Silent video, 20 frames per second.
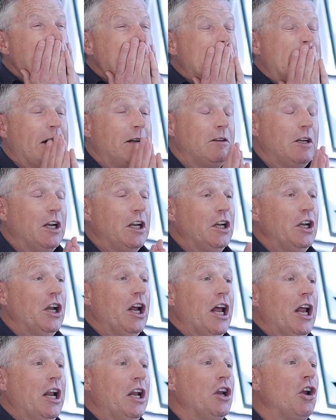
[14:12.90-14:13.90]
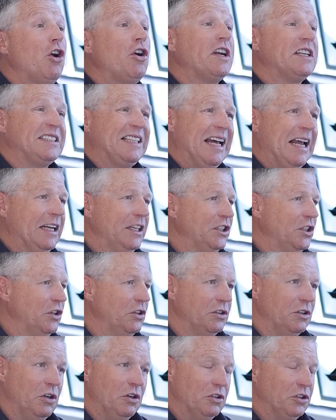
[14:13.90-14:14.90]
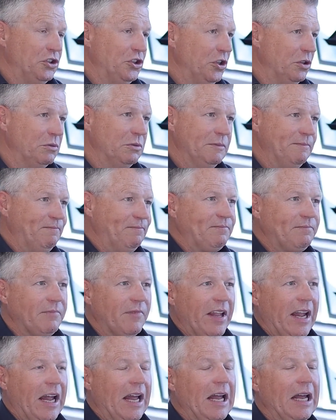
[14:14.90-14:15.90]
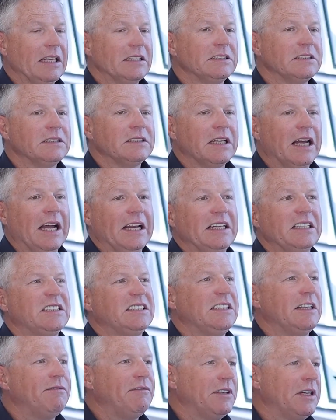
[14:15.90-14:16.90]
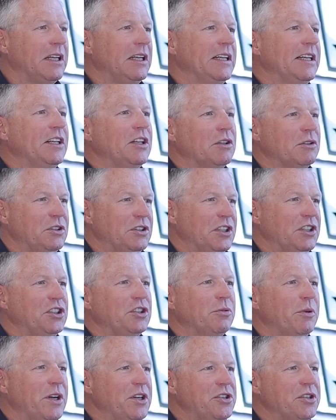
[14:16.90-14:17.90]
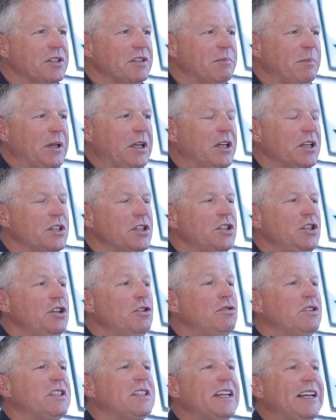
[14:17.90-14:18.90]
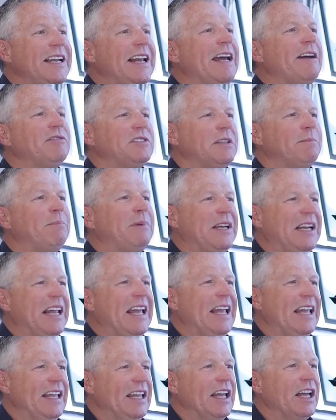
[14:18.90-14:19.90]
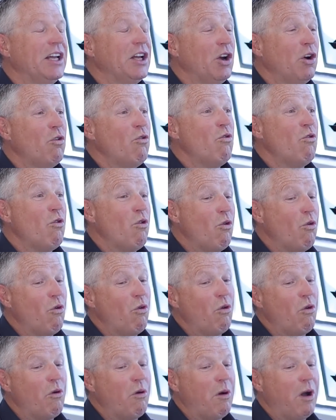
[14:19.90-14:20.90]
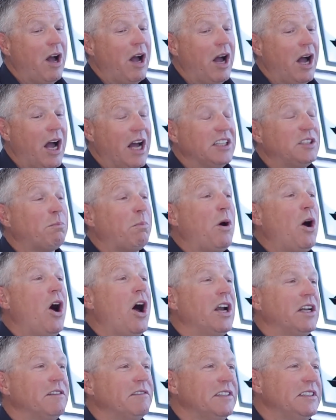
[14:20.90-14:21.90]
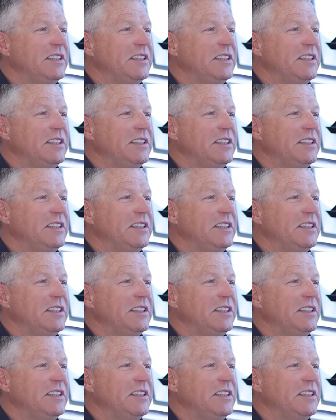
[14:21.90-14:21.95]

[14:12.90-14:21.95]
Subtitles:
You know, a lot of talent on show, and it's difficult in those situations because you still have to play as part of a